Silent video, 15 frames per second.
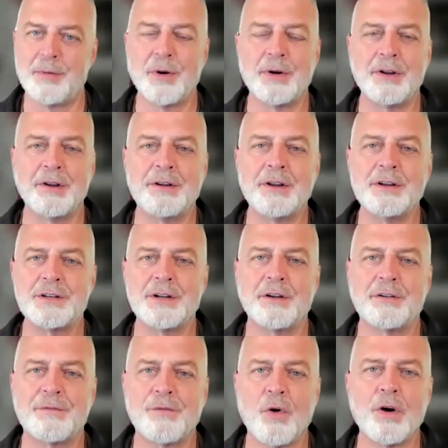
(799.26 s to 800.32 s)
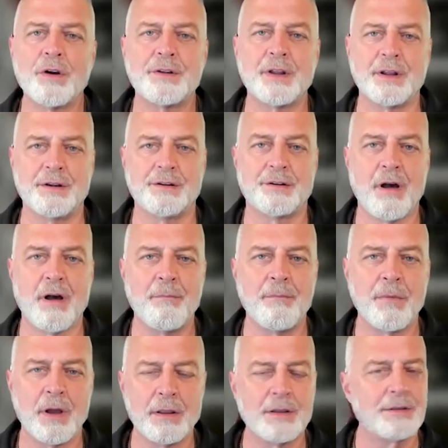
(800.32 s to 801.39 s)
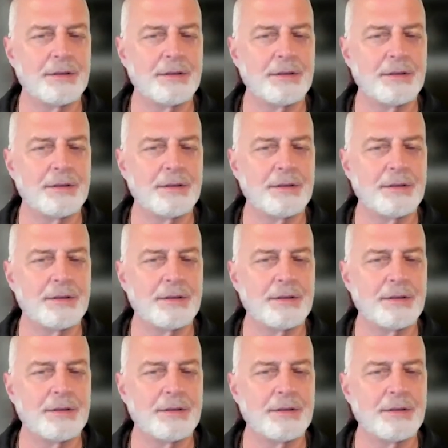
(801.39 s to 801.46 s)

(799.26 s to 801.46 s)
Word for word: the Bruen decision is forcing some.